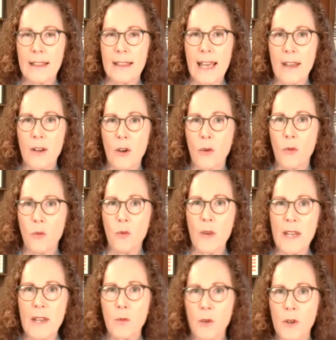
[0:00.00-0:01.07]
that
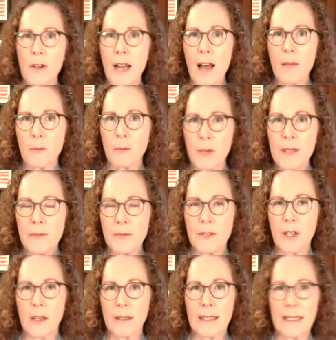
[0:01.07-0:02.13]
we were not briefed
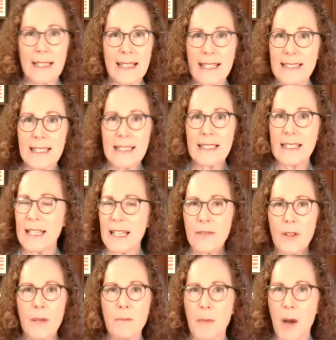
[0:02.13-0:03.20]
on. He didn't
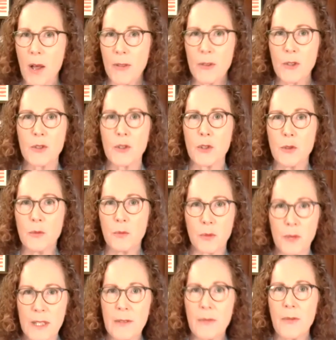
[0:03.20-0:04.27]
even bother to
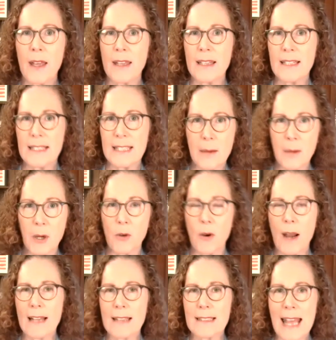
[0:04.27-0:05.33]
brief
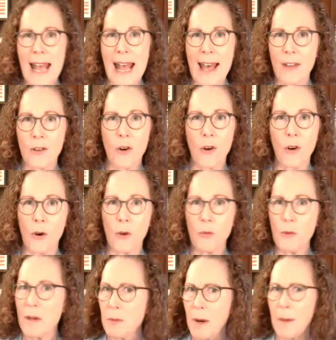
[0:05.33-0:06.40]
Democrats at all.
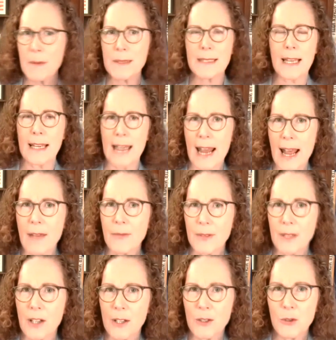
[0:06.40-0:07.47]
We represent half
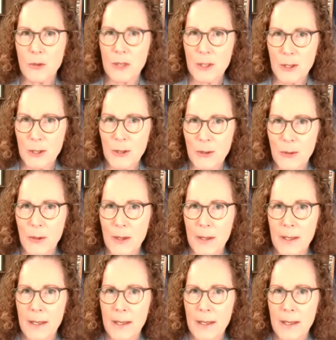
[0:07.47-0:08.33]
the country too.